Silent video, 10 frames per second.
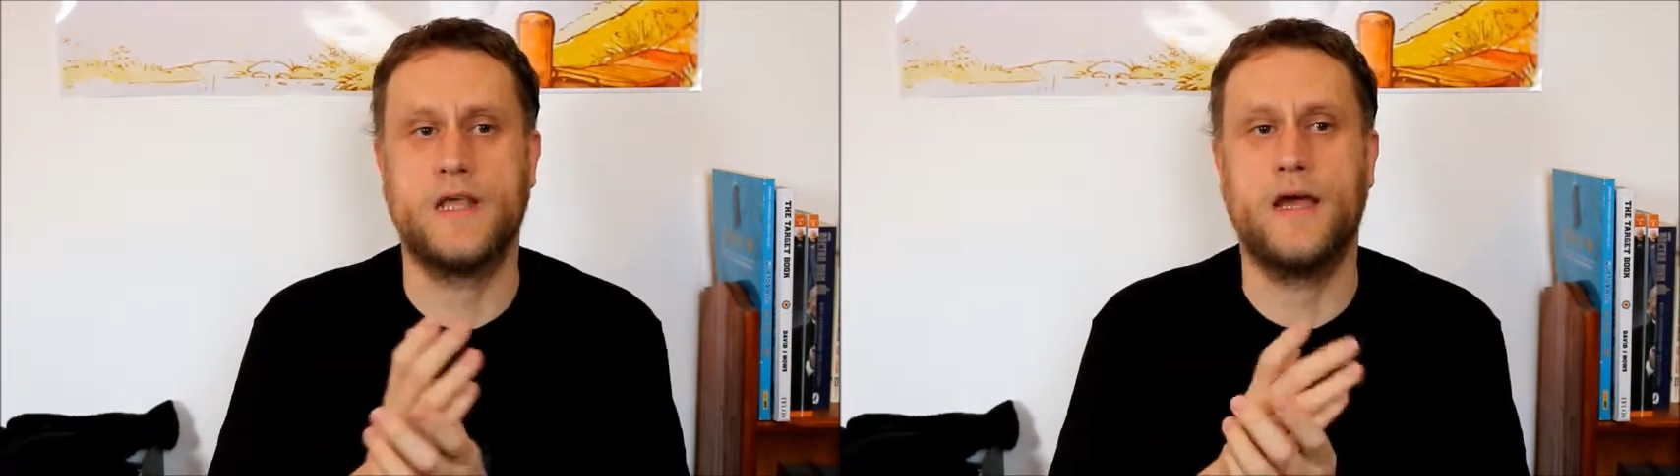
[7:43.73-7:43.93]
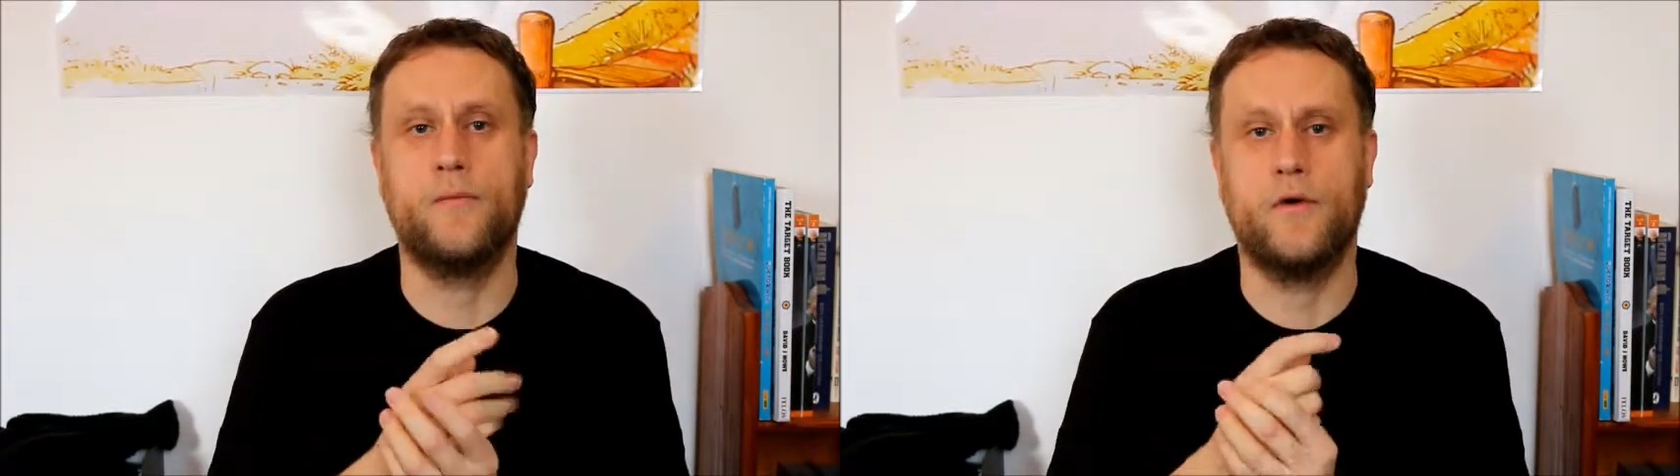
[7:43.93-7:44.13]

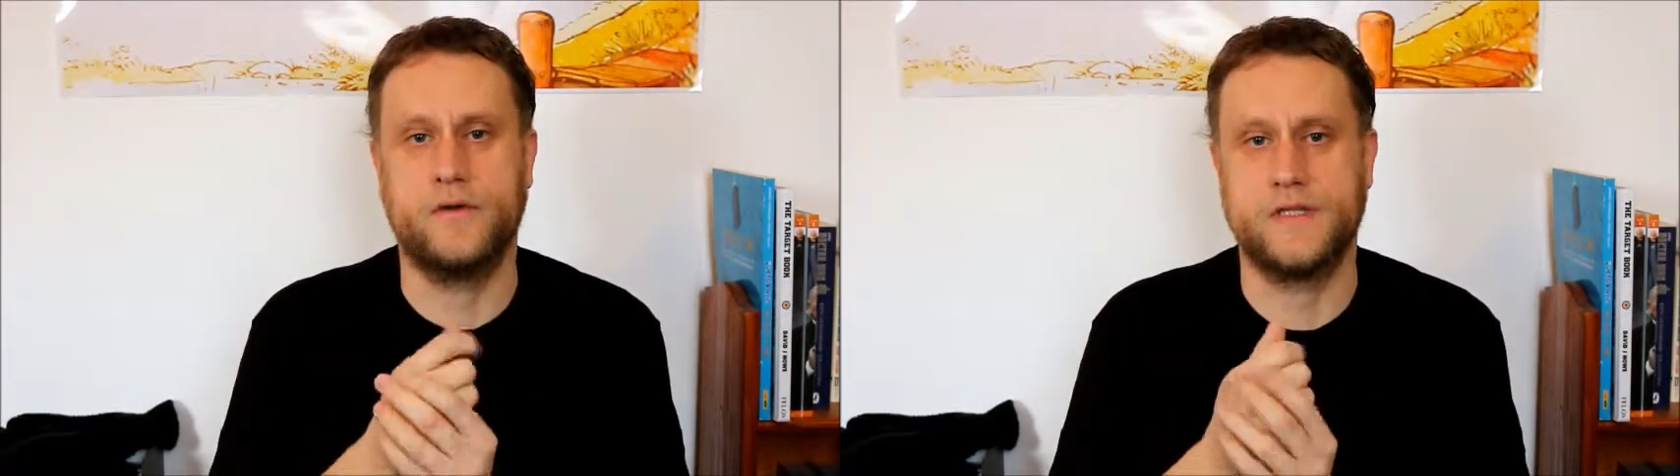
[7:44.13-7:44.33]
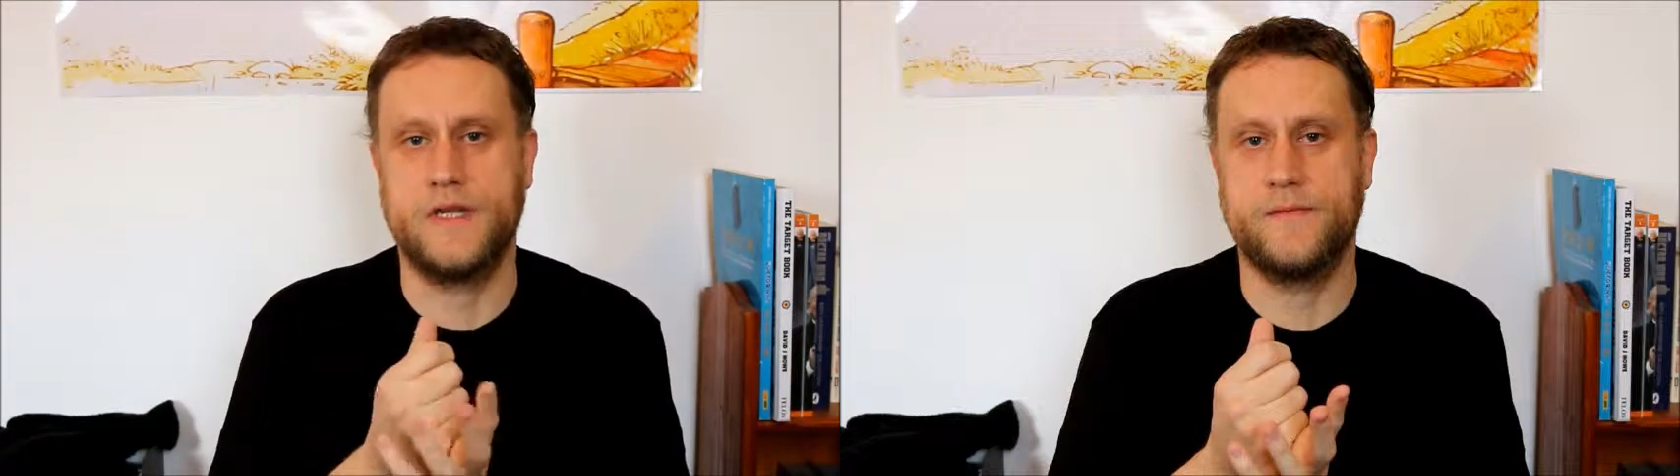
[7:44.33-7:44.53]
That
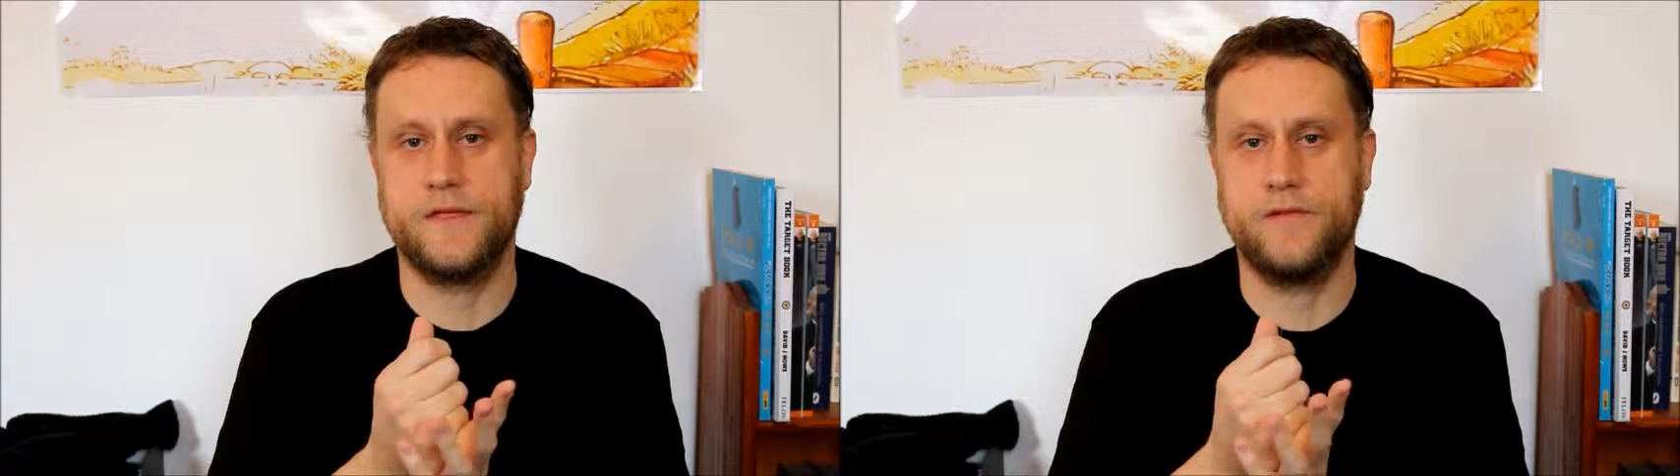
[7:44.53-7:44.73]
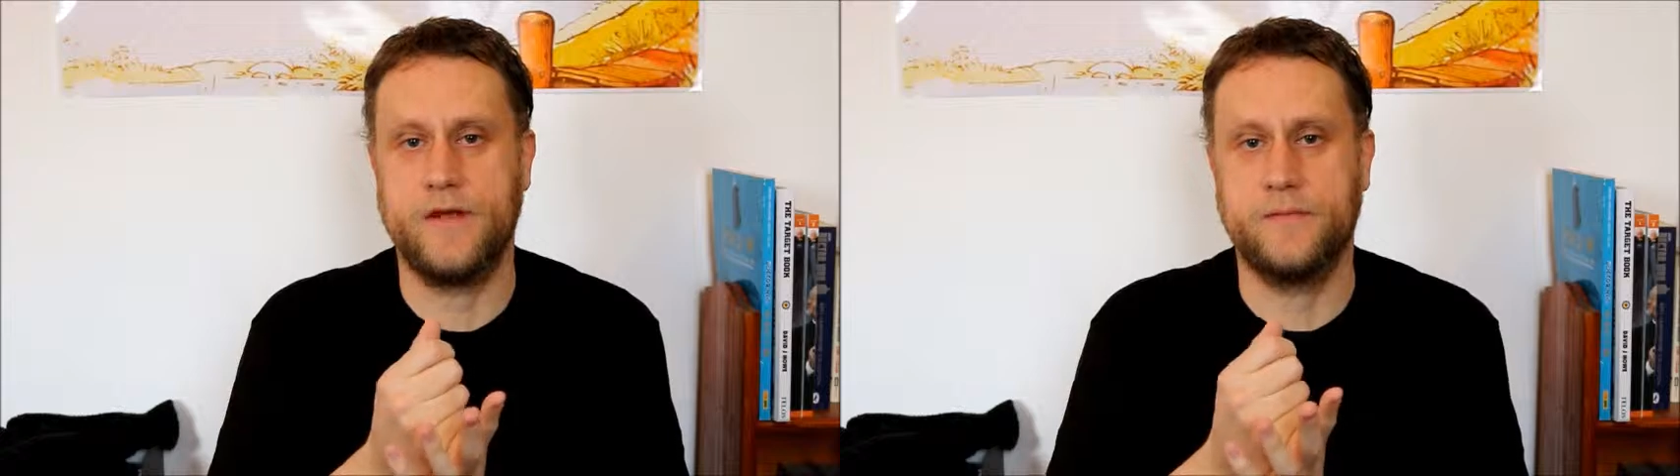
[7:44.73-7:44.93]
one seems
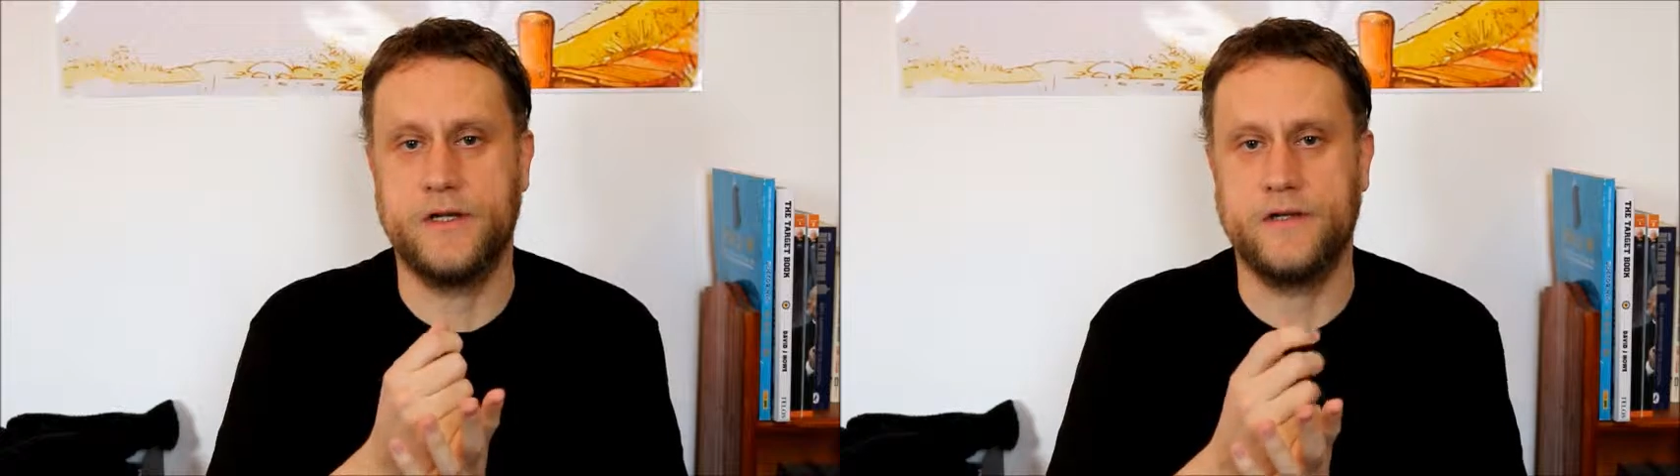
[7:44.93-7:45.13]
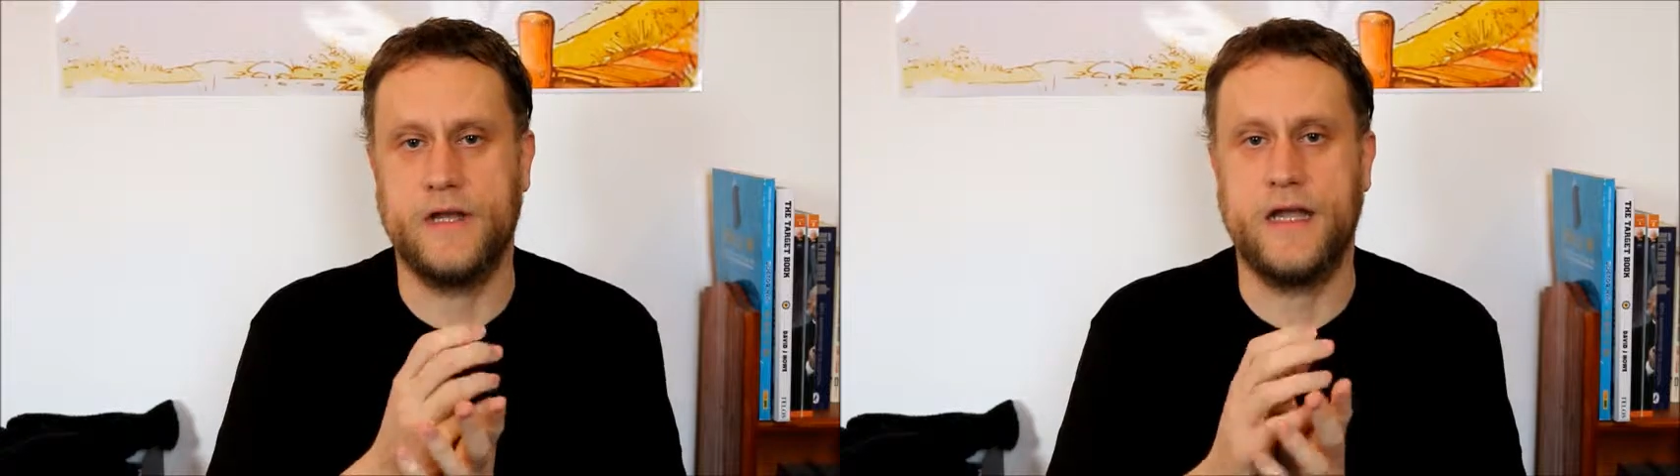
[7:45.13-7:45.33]

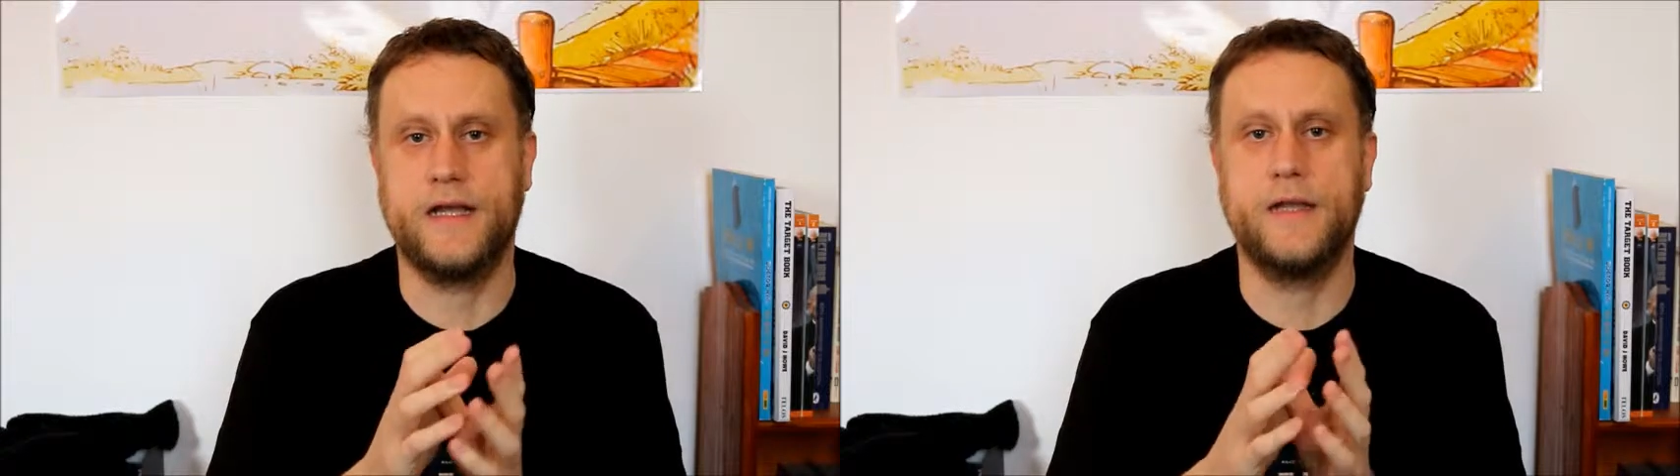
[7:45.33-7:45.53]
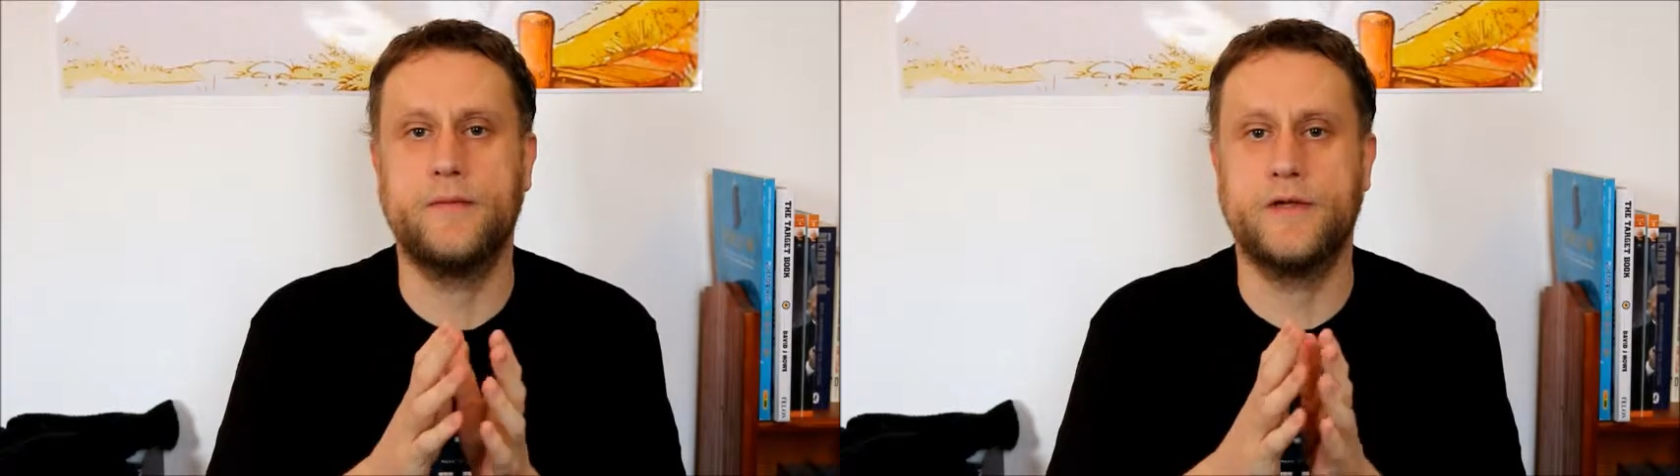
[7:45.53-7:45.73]
incredibly unlikely